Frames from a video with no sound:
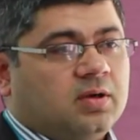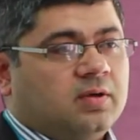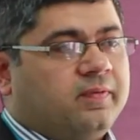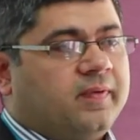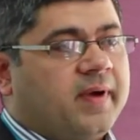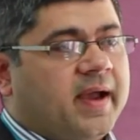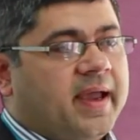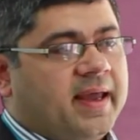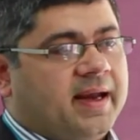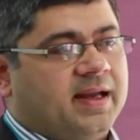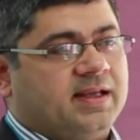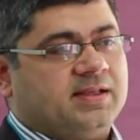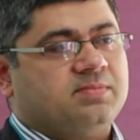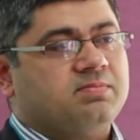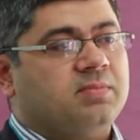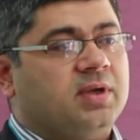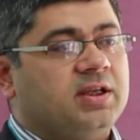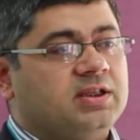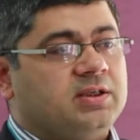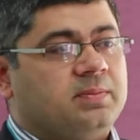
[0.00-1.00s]
FHIR has
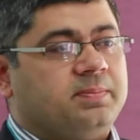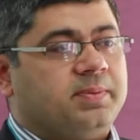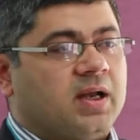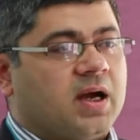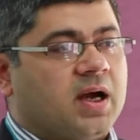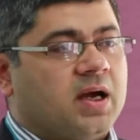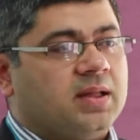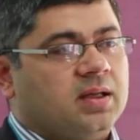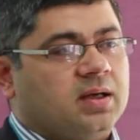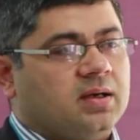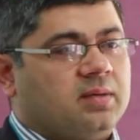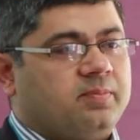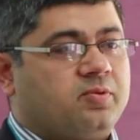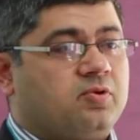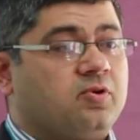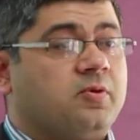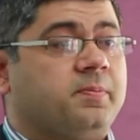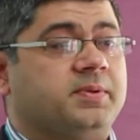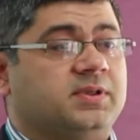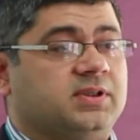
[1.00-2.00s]
multiple other
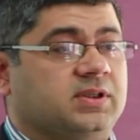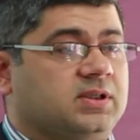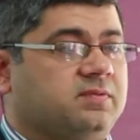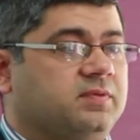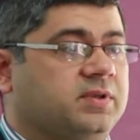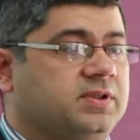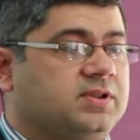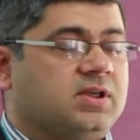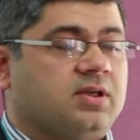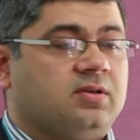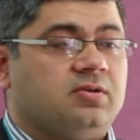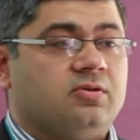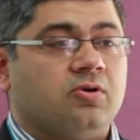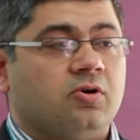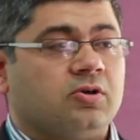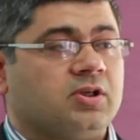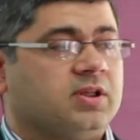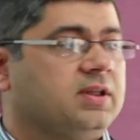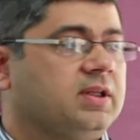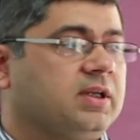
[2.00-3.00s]
properties which are
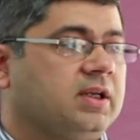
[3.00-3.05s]
not in the